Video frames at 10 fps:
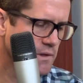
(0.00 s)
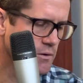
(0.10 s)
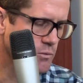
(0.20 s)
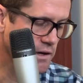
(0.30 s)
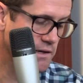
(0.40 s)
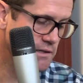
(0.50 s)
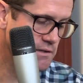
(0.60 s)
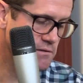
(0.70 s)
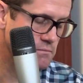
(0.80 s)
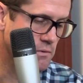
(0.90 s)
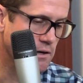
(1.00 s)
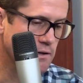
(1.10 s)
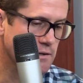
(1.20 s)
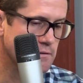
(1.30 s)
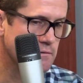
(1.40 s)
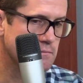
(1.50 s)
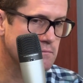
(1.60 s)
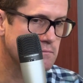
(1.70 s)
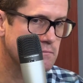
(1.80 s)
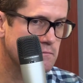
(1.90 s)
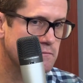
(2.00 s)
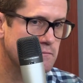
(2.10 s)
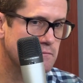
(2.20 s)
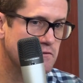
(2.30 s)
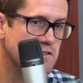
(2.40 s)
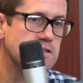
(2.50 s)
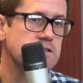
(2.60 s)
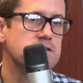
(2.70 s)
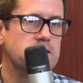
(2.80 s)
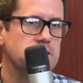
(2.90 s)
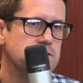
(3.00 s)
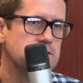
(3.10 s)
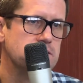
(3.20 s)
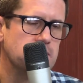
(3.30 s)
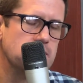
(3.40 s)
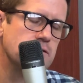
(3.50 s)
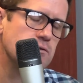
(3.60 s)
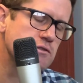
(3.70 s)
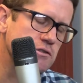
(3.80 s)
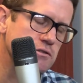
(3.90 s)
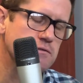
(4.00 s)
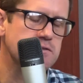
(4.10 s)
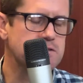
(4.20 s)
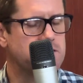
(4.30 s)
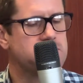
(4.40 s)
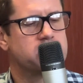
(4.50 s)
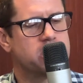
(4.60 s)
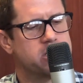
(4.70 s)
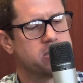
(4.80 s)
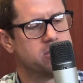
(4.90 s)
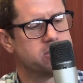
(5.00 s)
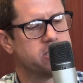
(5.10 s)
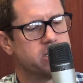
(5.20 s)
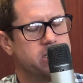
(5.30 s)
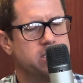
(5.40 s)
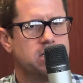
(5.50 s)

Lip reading: One is my physics studies, and then I also do physical educational studies.